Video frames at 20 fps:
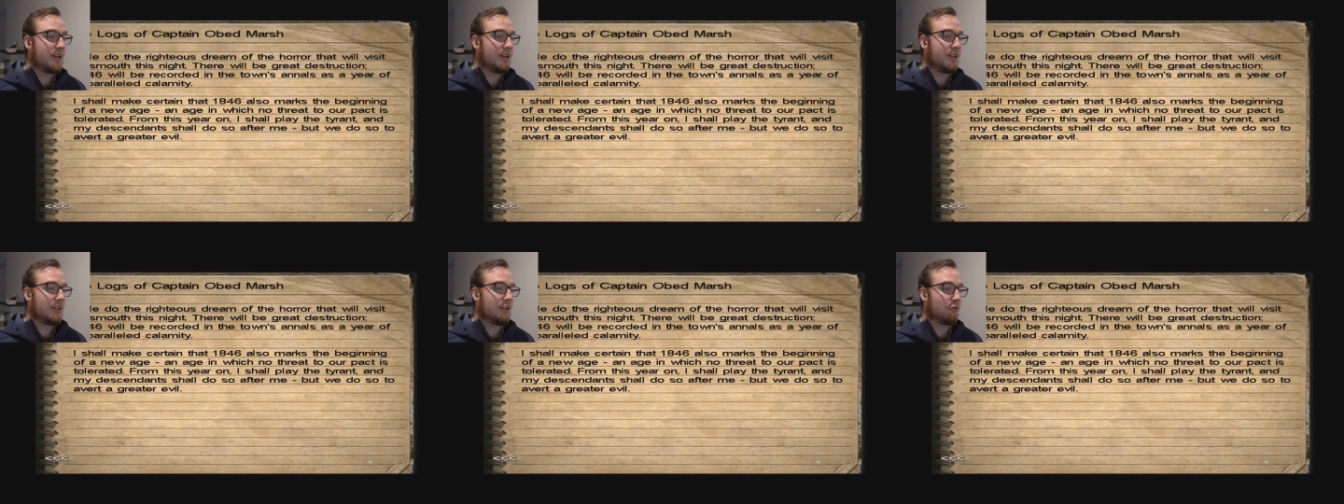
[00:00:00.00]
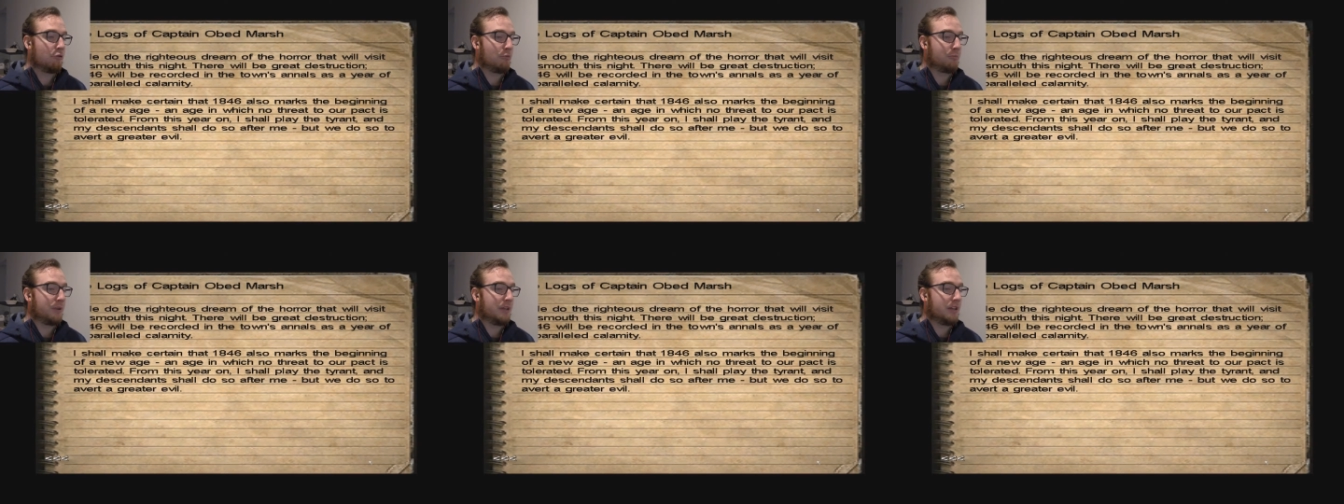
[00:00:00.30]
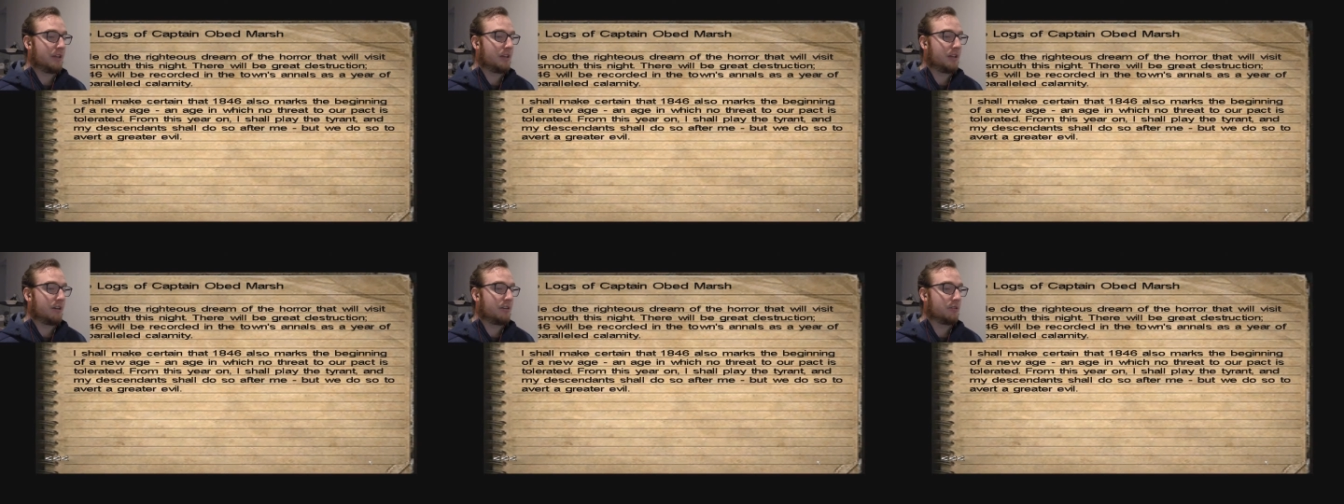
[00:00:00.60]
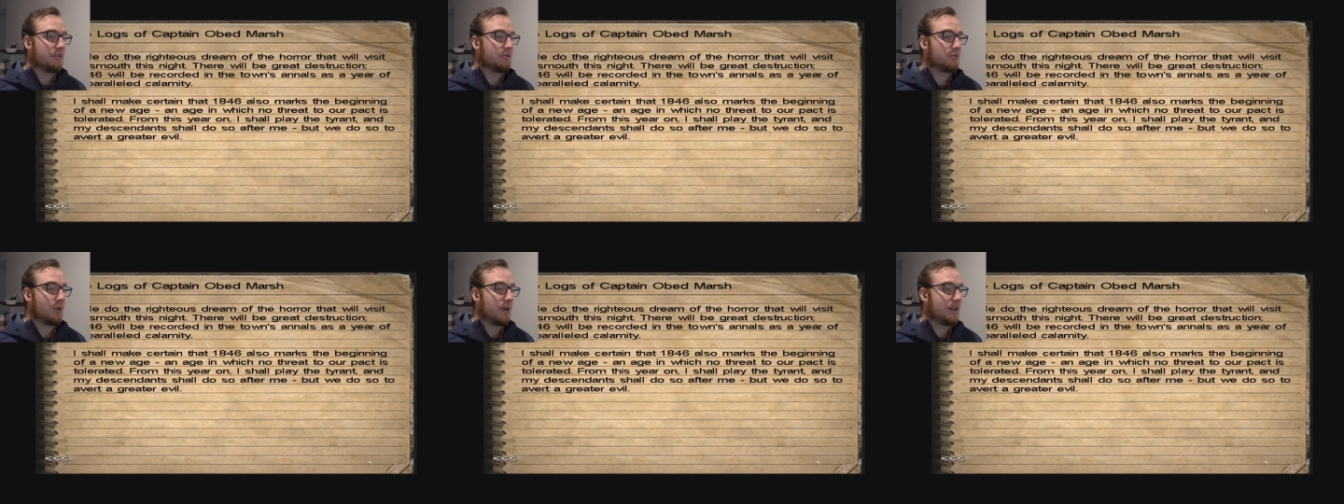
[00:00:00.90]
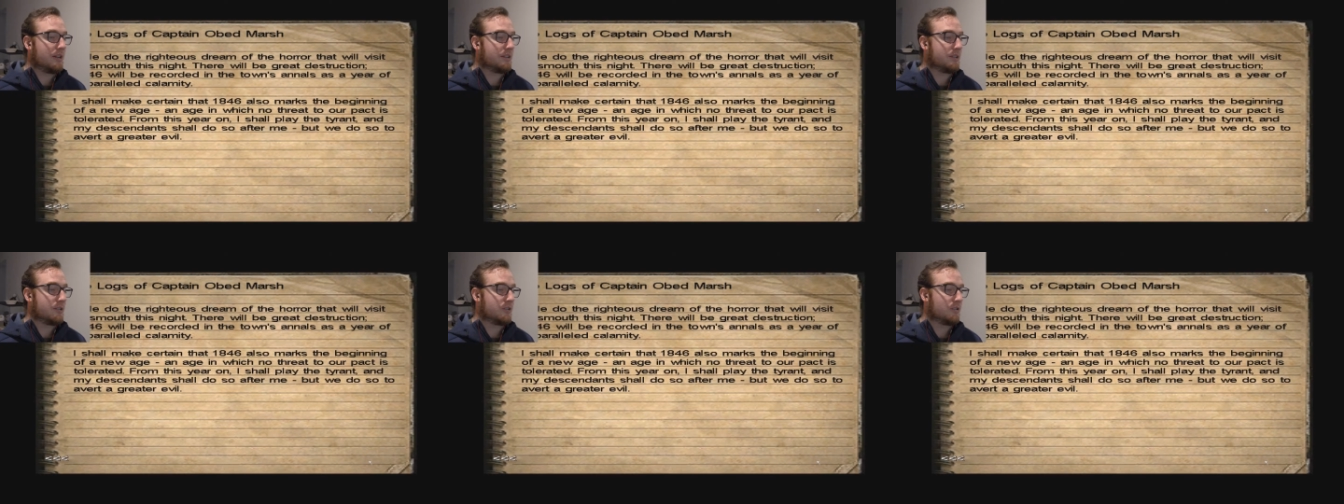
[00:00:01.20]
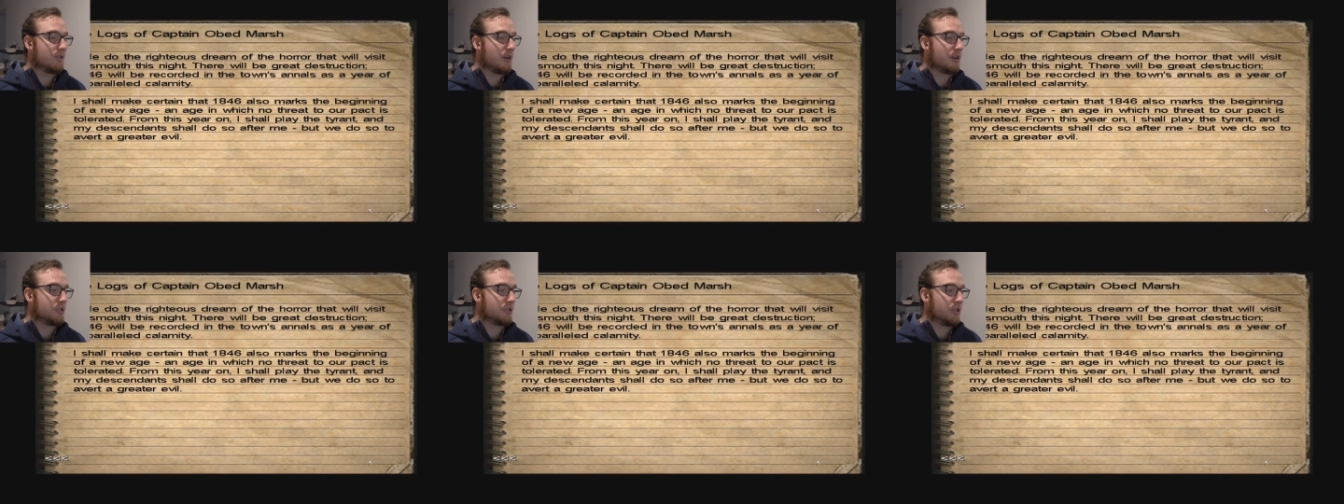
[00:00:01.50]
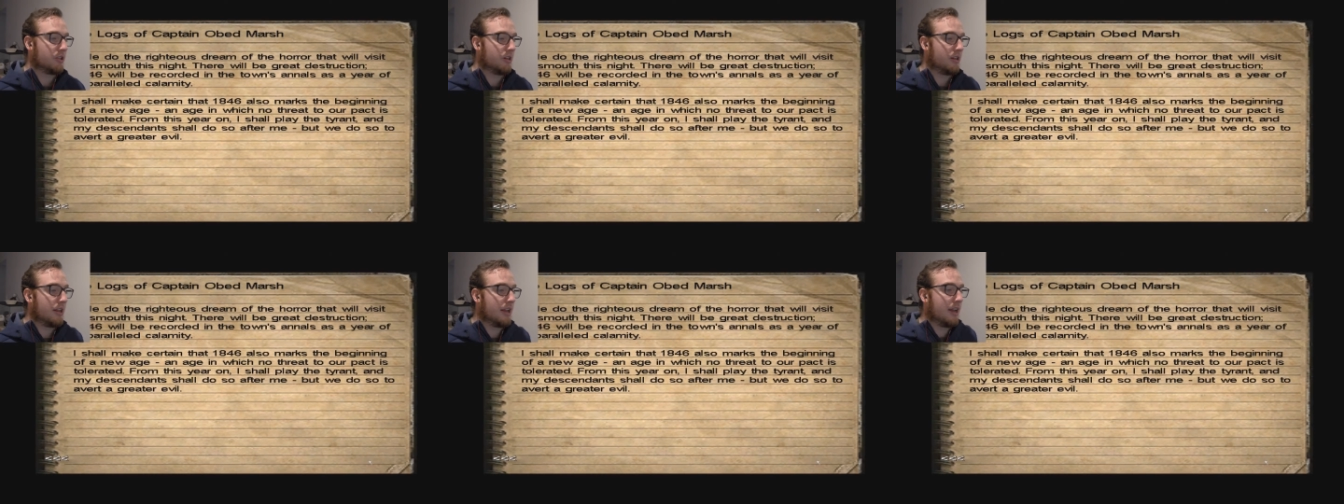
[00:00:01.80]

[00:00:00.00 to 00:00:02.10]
There will be great destruction.